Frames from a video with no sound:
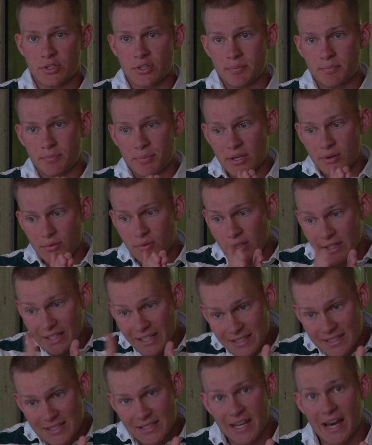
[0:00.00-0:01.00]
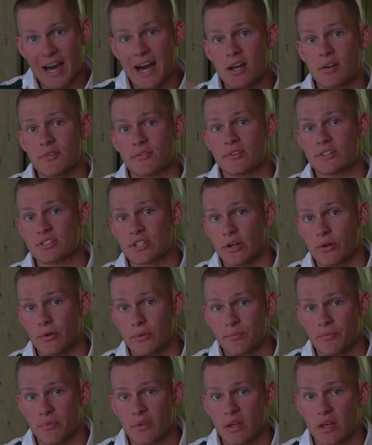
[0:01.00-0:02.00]
to be released out of the gel
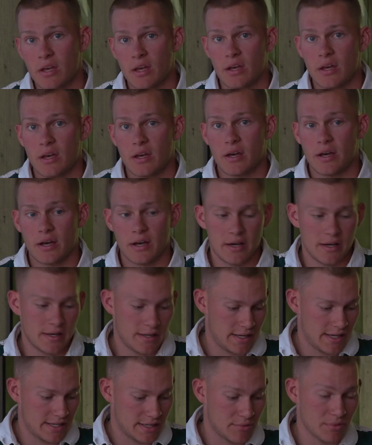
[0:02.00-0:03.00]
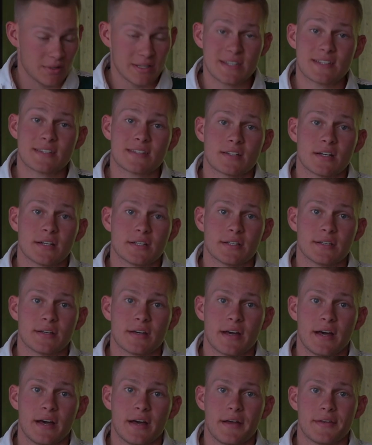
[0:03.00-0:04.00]
in a release study.
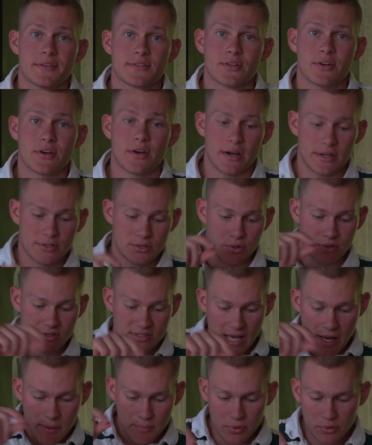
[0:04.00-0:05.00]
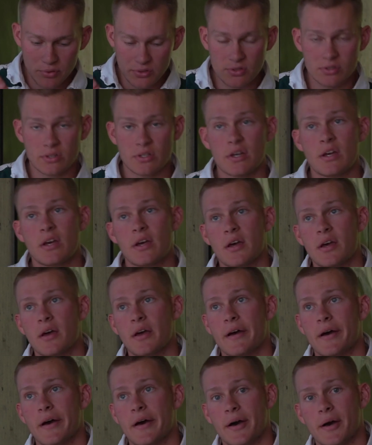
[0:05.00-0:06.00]
So I took samples,
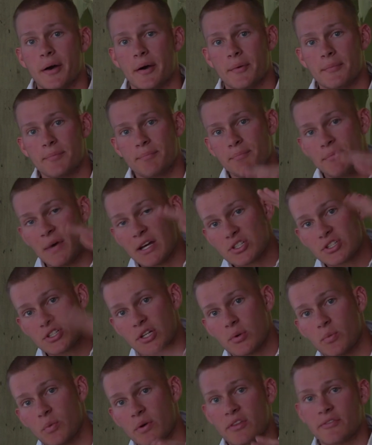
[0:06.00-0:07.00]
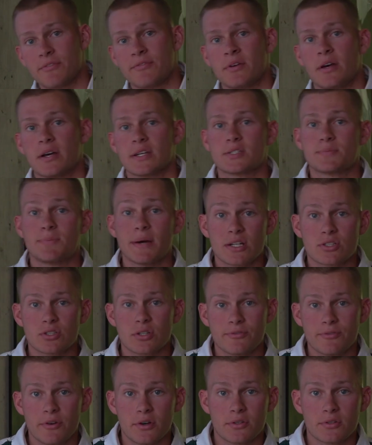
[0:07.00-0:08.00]
measured it with a
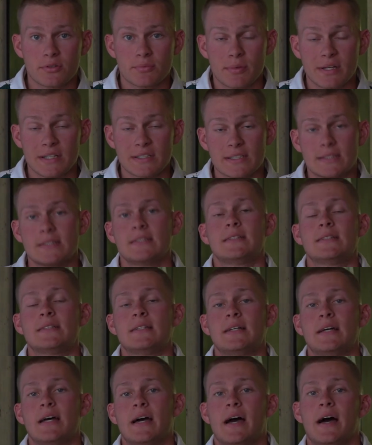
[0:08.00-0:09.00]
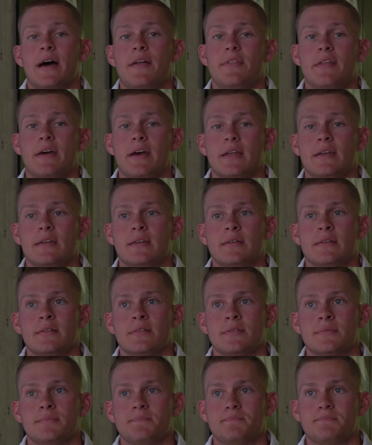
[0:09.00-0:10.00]
spectrophotometer, and
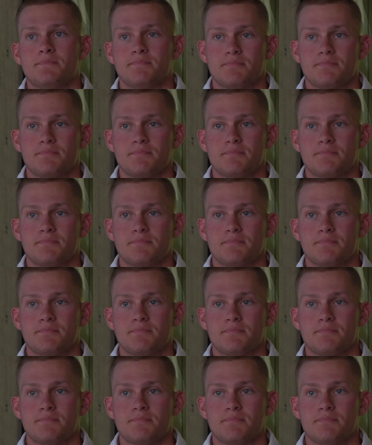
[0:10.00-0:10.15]
then